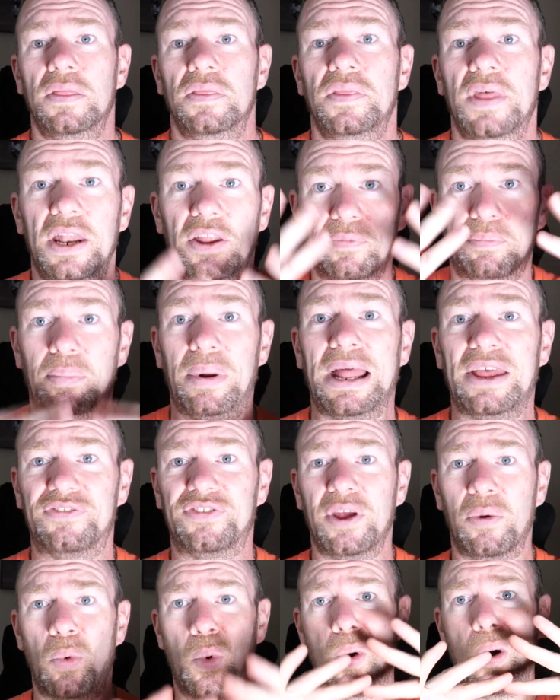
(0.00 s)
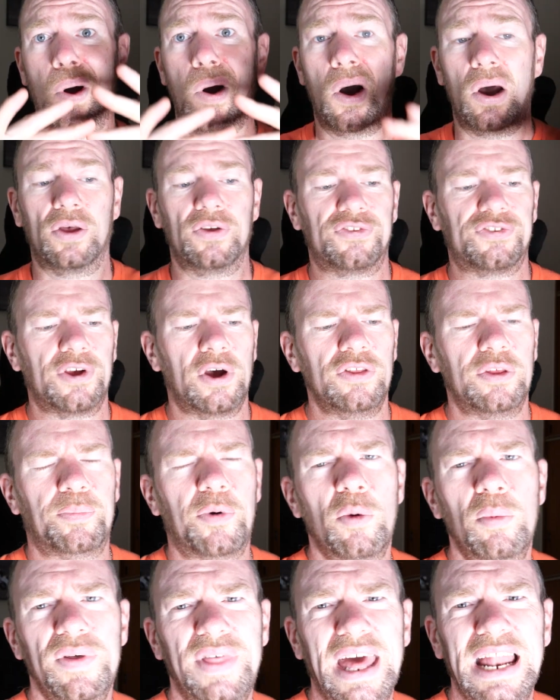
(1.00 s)
then it's blasting. Whoa! So the
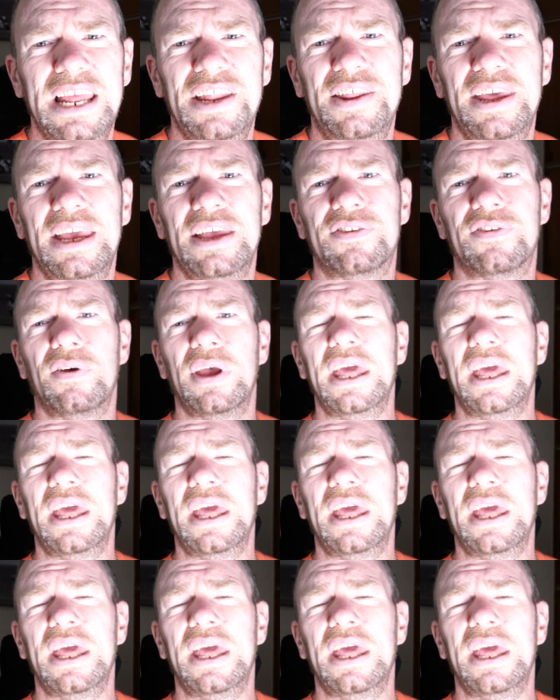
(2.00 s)
problem with LED, so